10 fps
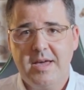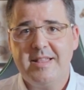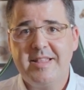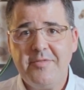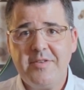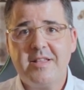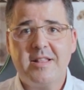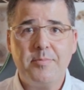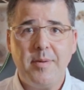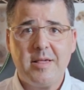And
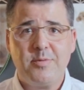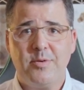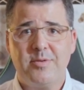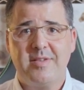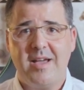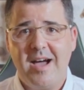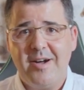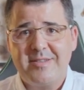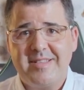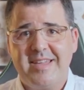definitely passwords
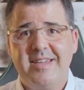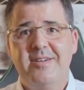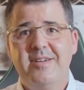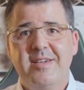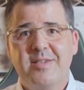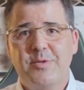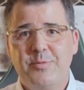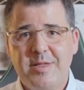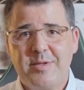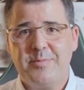are the
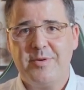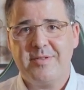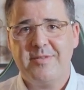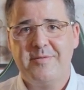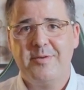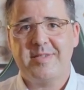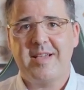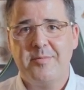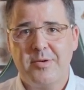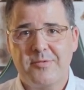sweet spot for
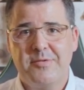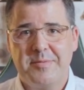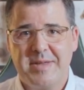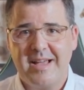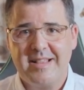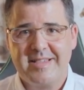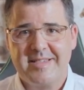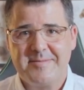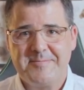cyber criminals.